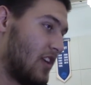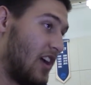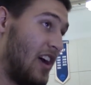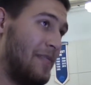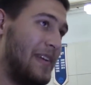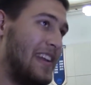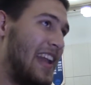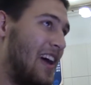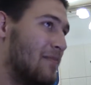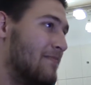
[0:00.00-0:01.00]
I mean,
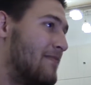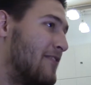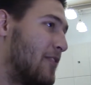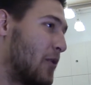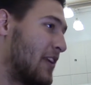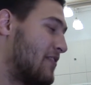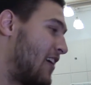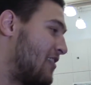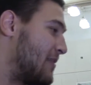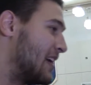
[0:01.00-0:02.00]
now I'm
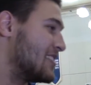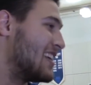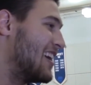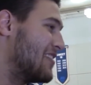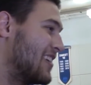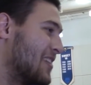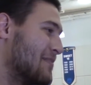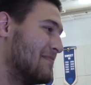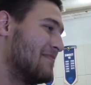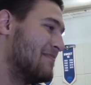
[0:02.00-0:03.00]
45 pounds heavier,
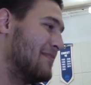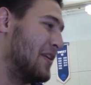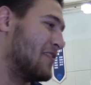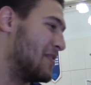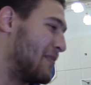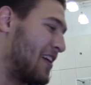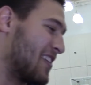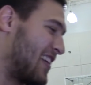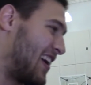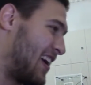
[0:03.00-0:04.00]
moving
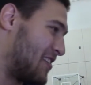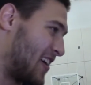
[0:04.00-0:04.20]
better than I